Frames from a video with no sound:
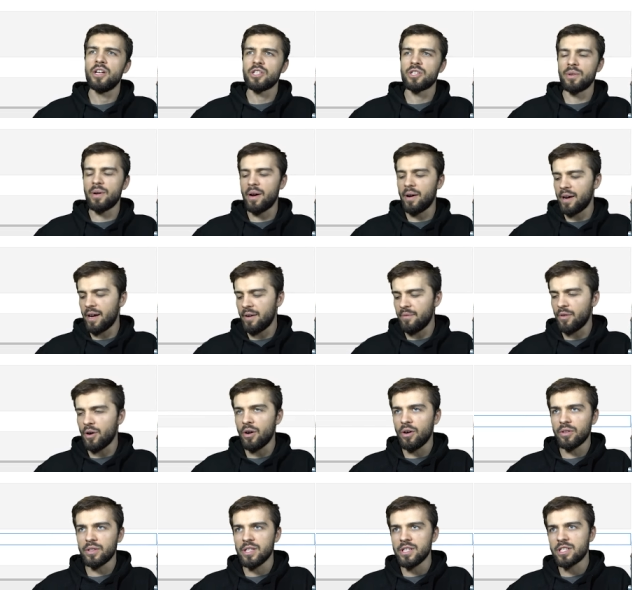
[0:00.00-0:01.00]
So now I have
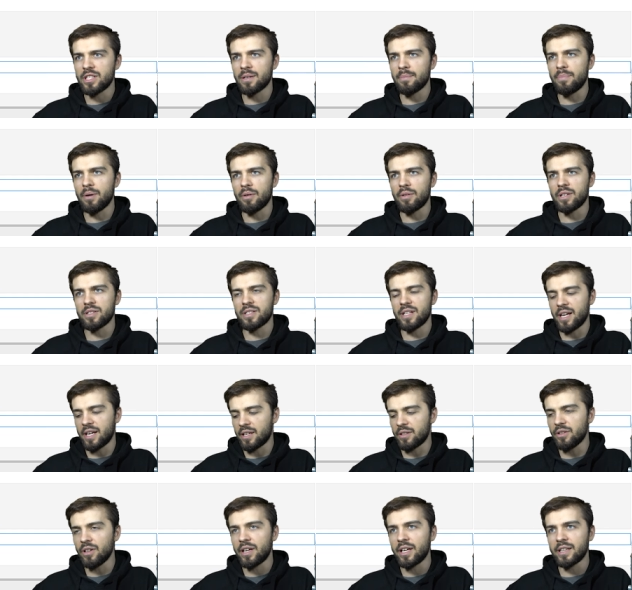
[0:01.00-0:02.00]
all these components and I
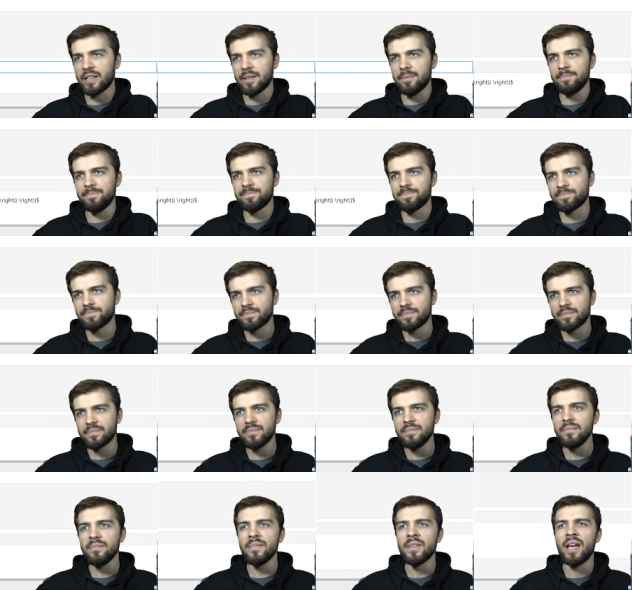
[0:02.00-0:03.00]
can look at them.
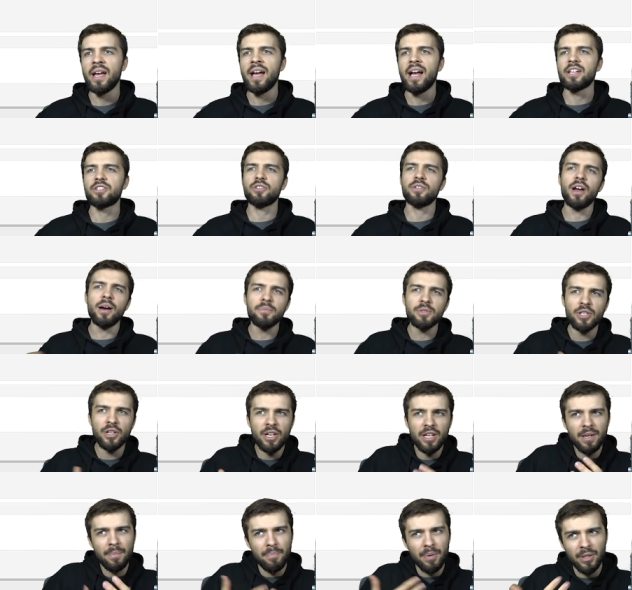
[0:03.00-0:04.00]
And so now I'm
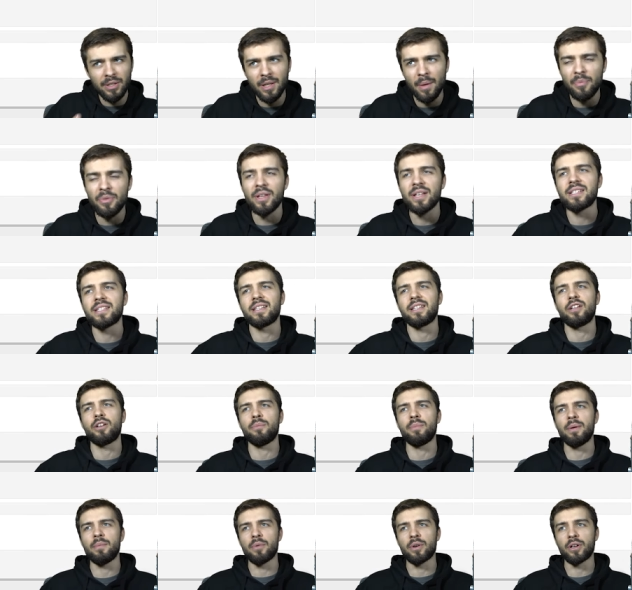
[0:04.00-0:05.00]
starting to build up things a
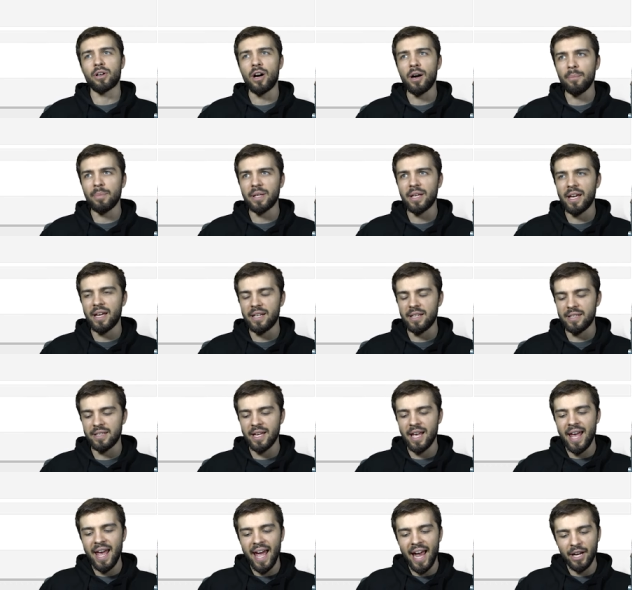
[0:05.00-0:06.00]
little bit more complicated.
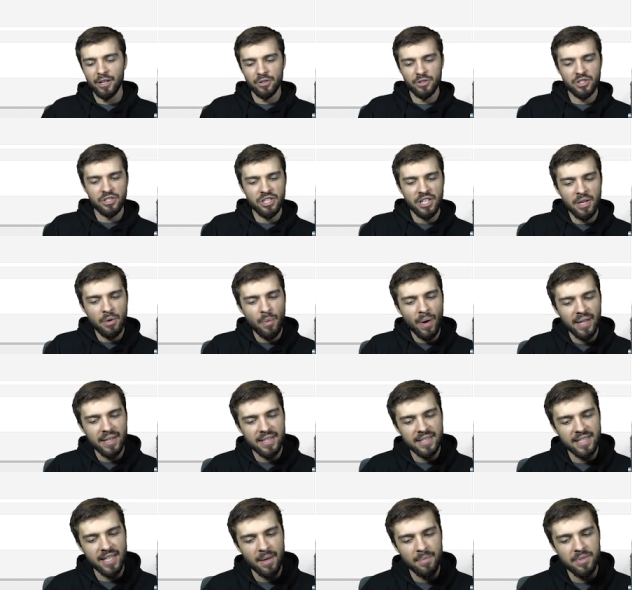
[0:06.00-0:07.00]
And you'll see why
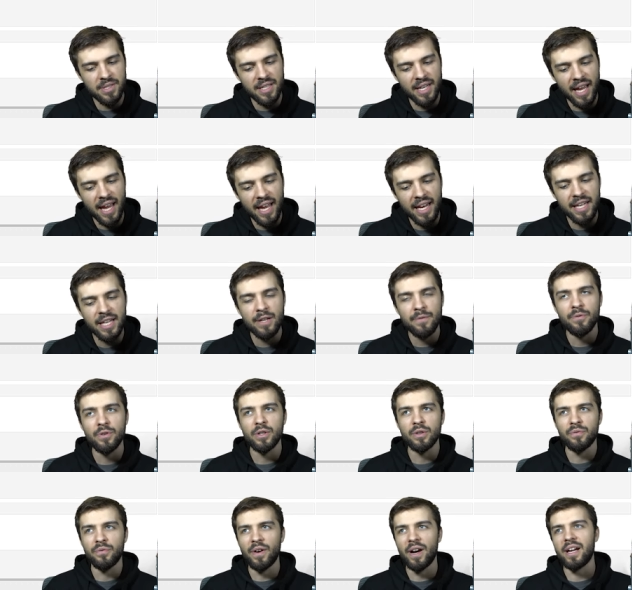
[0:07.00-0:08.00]
this comes in handy for
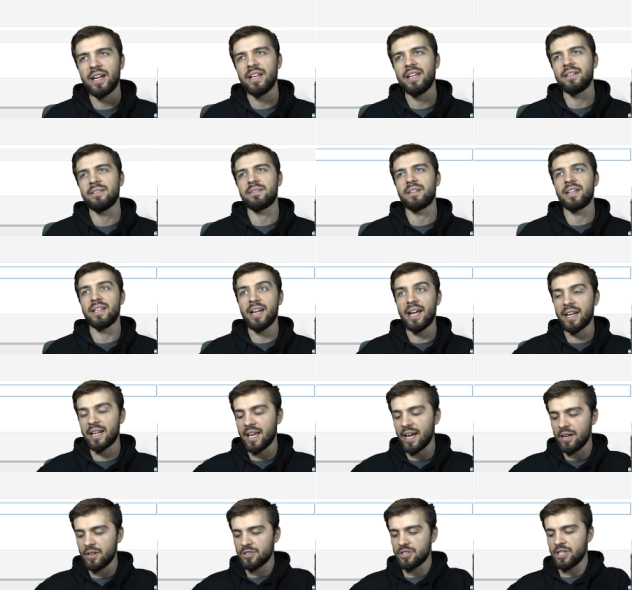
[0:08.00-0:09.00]
defining
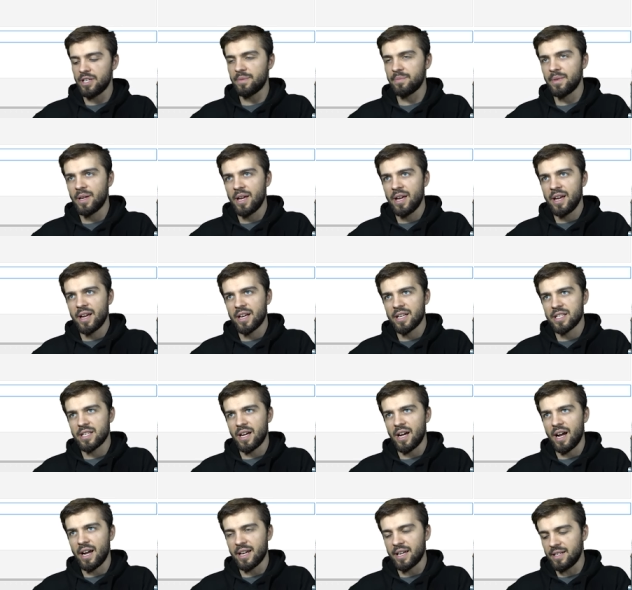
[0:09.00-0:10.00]
kinetic energy, because
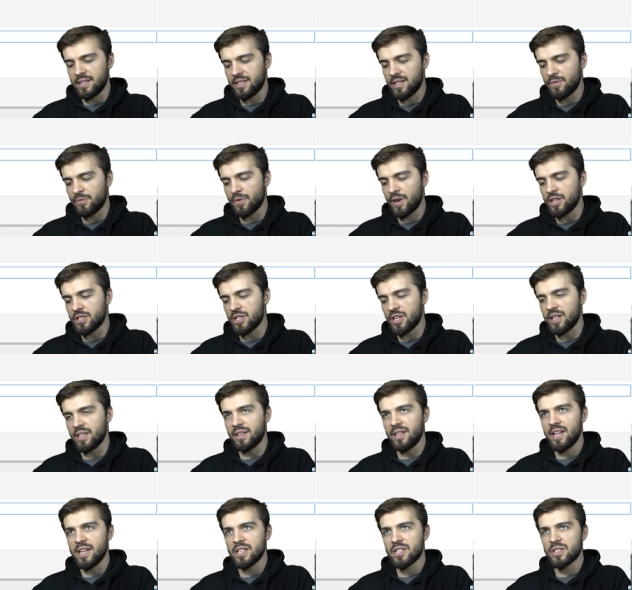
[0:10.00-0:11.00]
I can
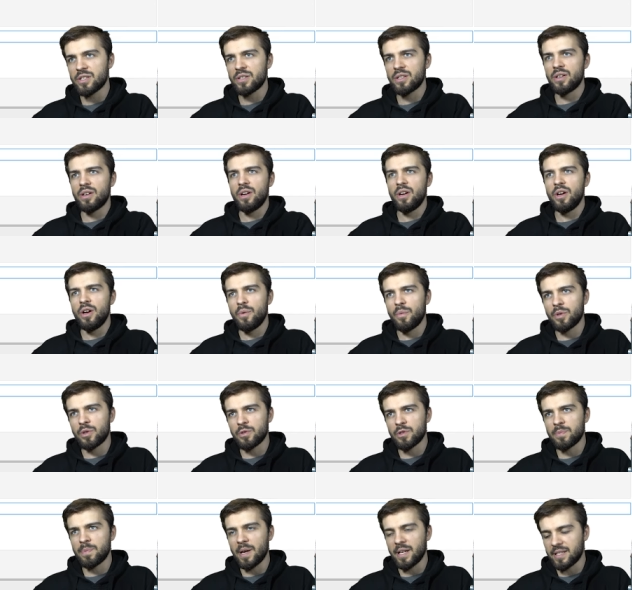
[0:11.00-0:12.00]
differentiate this with
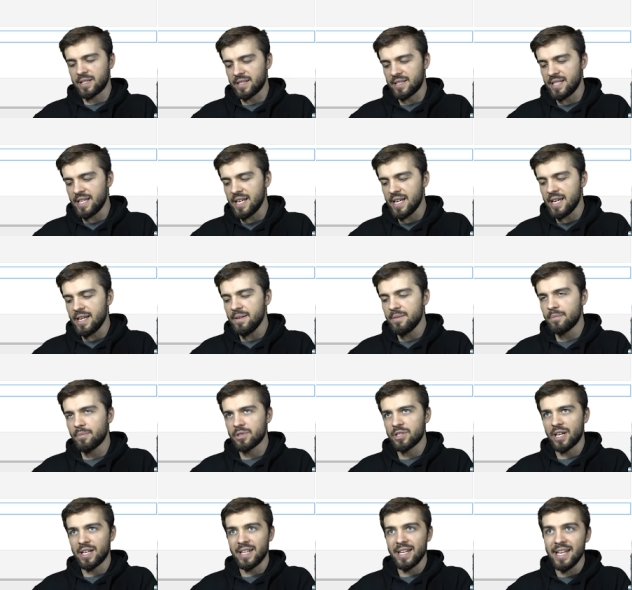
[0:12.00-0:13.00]
respect to t,
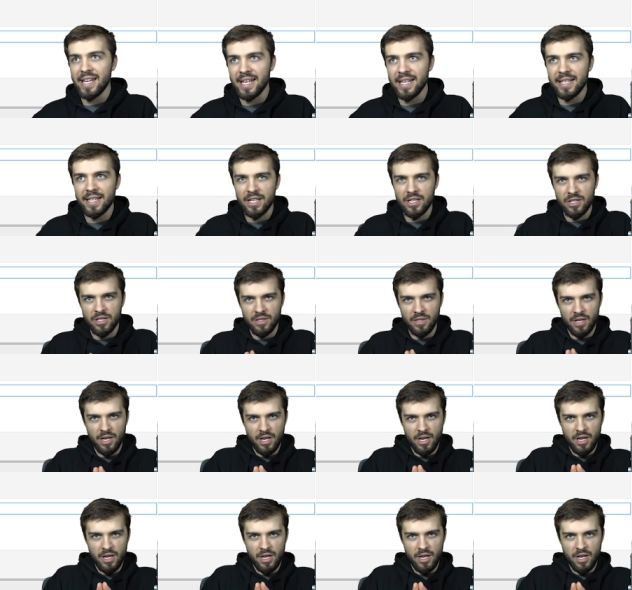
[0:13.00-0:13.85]
which I need because